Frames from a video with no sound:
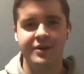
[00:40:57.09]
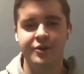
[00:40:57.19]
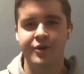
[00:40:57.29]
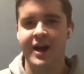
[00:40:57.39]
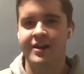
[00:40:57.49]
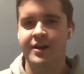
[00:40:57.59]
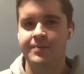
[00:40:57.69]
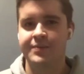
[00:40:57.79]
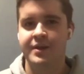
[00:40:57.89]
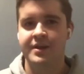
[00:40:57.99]
um
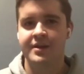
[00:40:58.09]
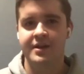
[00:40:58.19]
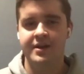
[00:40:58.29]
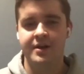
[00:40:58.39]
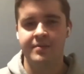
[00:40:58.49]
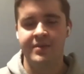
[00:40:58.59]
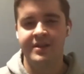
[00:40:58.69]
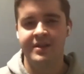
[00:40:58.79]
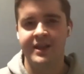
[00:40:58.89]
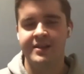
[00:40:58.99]
um like
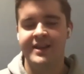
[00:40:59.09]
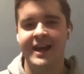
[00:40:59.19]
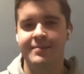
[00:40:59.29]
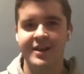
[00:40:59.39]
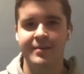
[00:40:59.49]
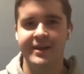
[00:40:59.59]
that I'm becoming